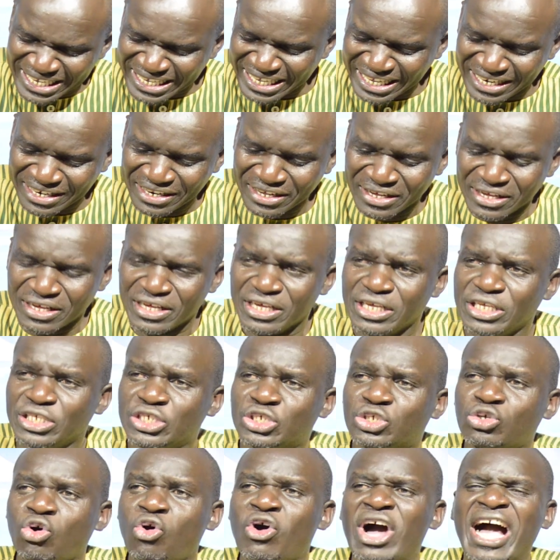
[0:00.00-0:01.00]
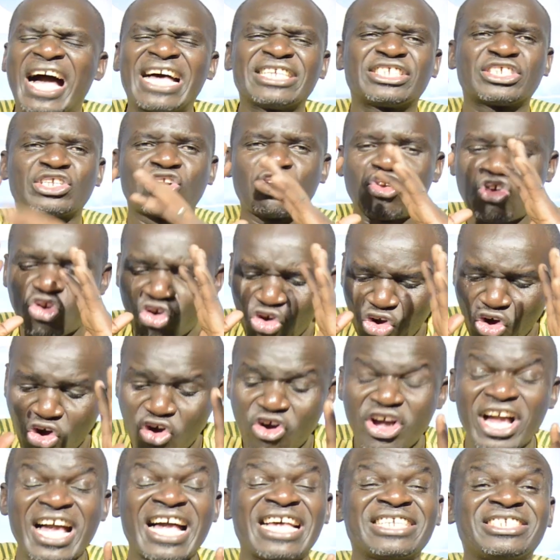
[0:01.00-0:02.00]
forsaken so as
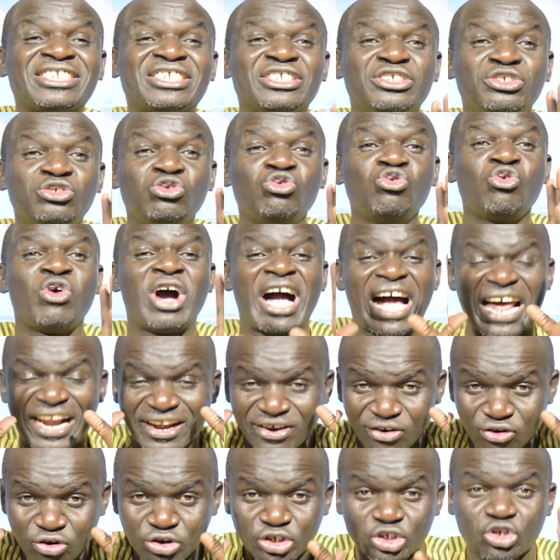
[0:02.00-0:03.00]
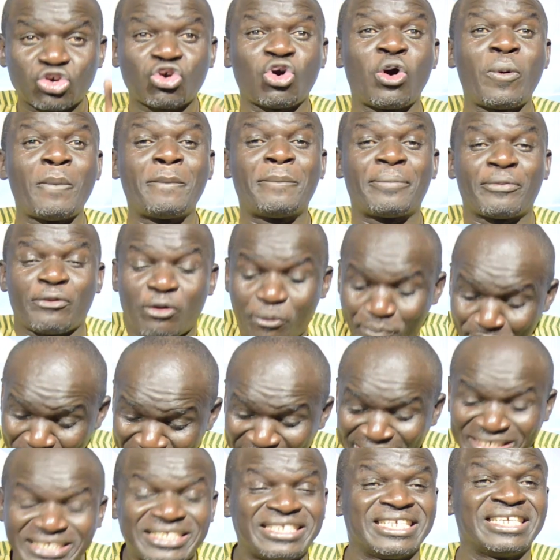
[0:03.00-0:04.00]
long as you are not
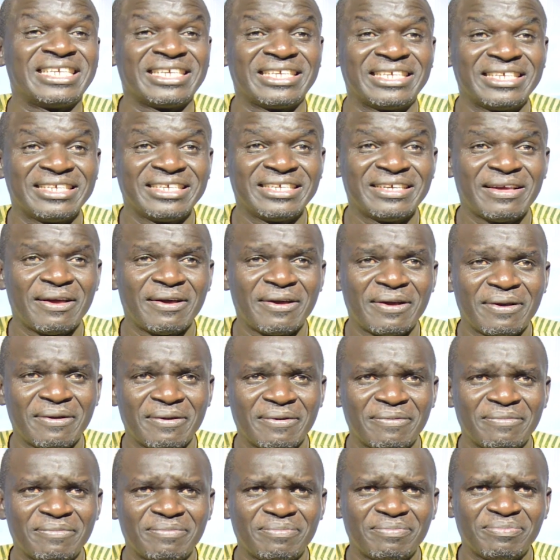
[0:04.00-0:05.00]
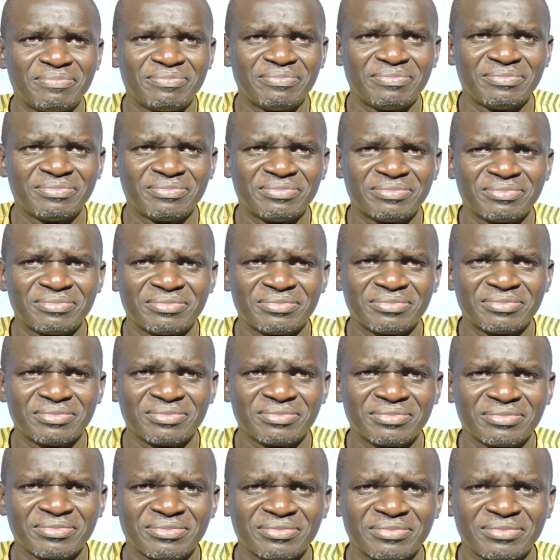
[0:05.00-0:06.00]
compromising
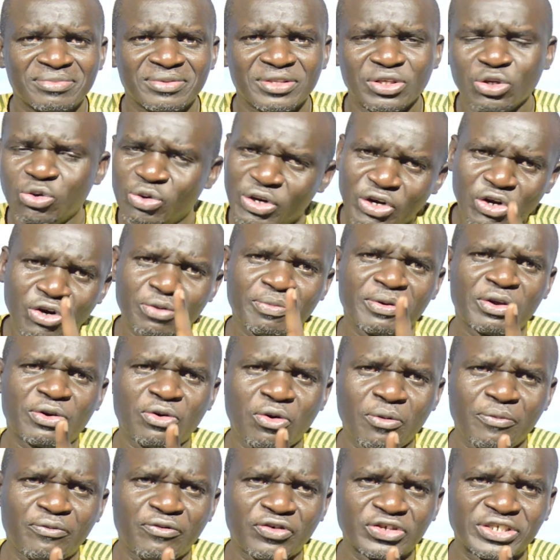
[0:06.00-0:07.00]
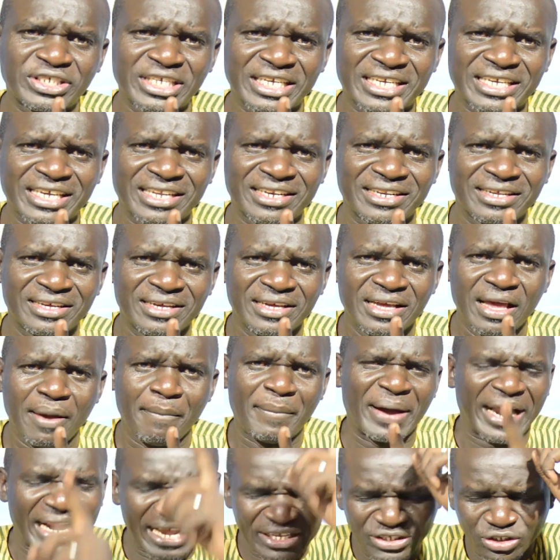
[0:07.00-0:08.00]
Amen. You will not be forsaken.
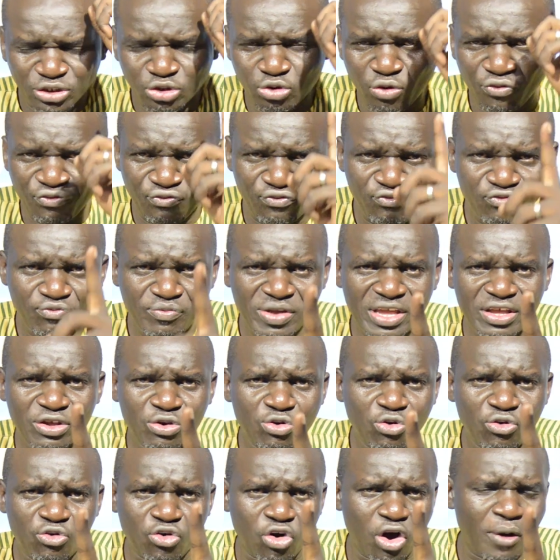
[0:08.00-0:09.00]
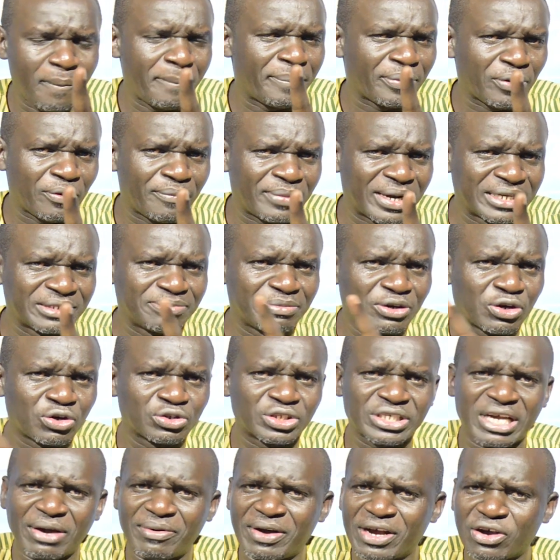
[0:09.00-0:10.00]
But as you you compromise,
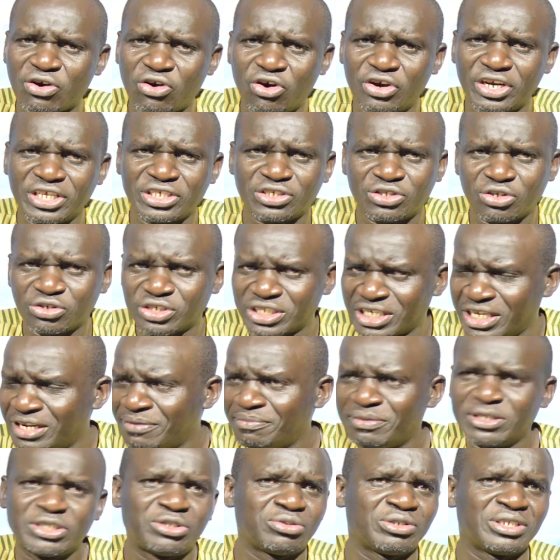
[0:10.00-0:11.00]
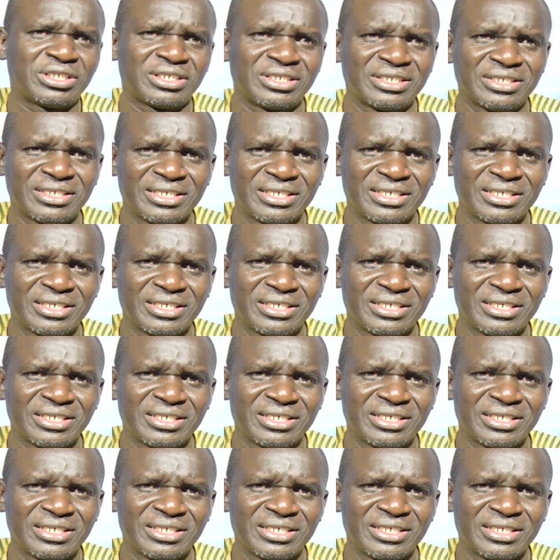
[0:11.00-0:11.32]
because our God is not in between.